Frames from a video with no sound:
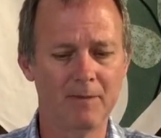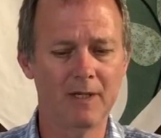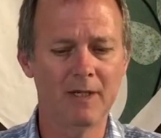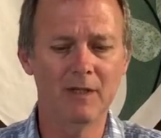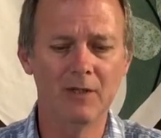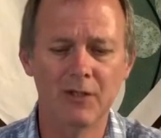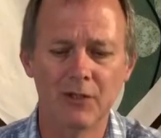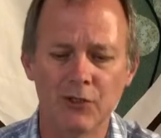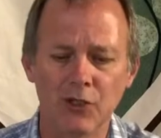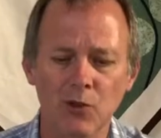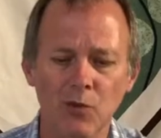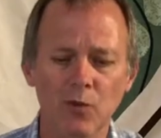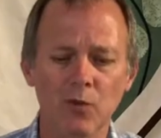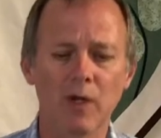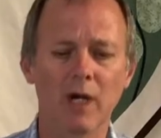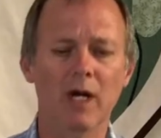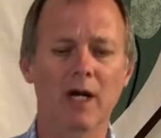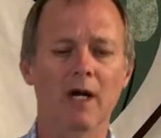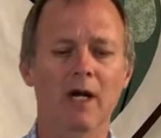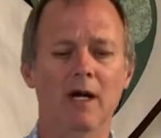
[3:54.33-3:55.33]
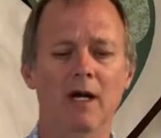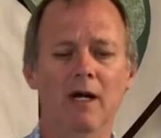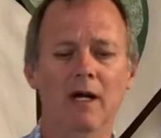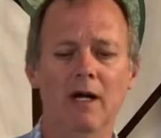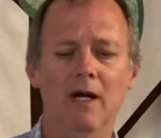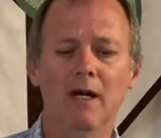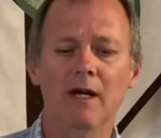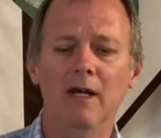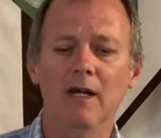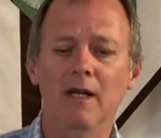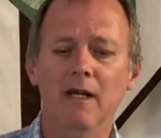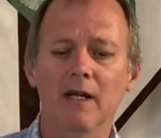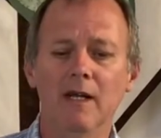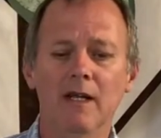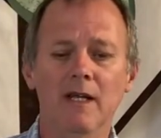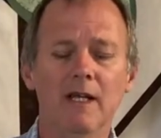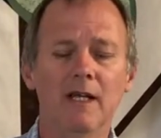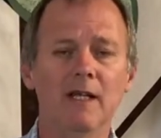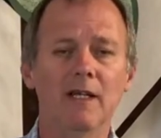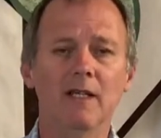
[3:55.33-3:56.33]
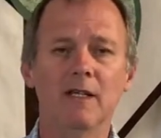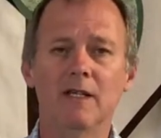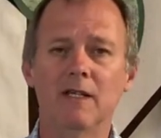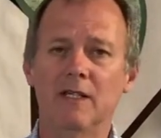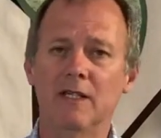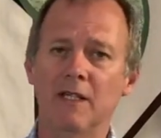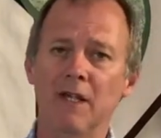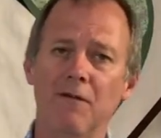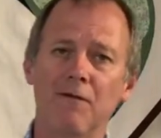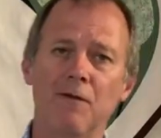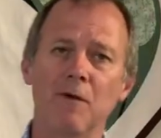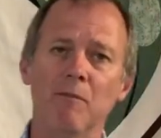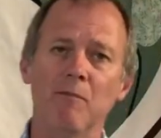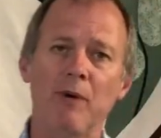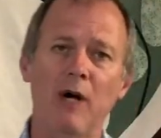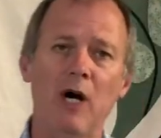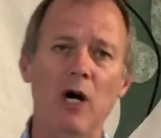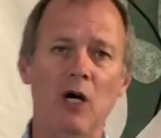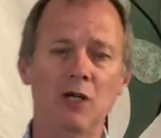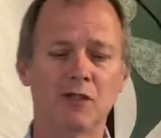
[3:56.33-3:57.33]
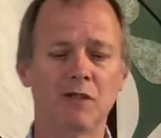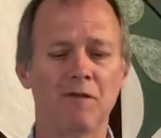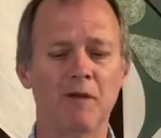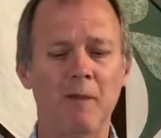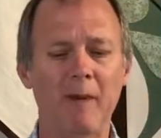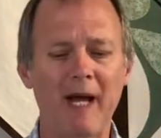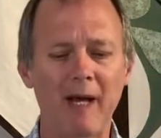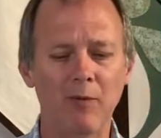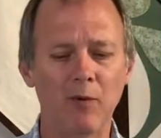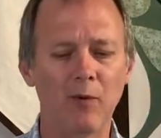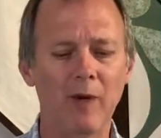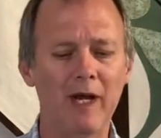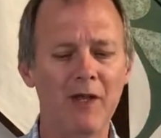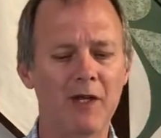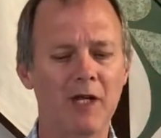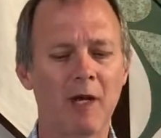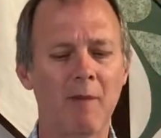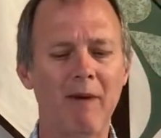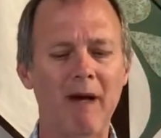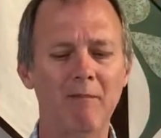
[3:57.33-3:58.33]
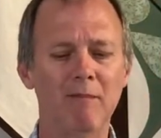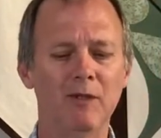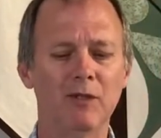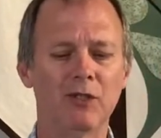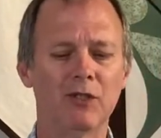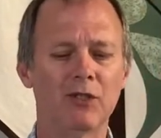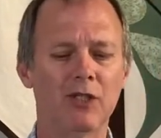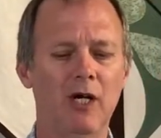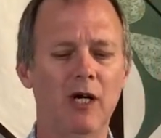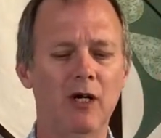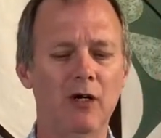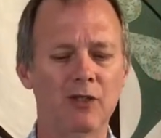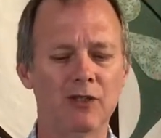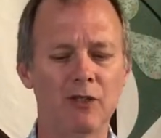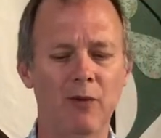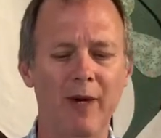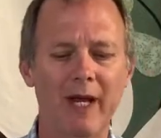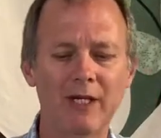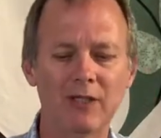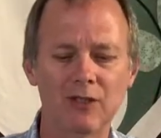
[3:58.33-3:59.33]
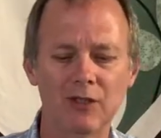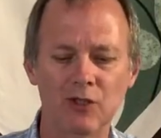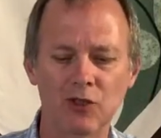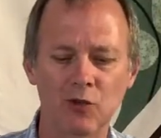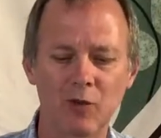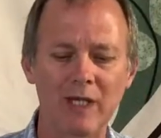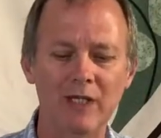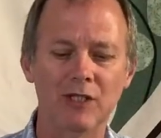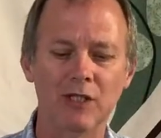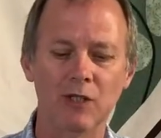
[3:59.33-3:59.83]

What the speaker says: The two different parts of the Bible where the commandments are, so Exodus 20,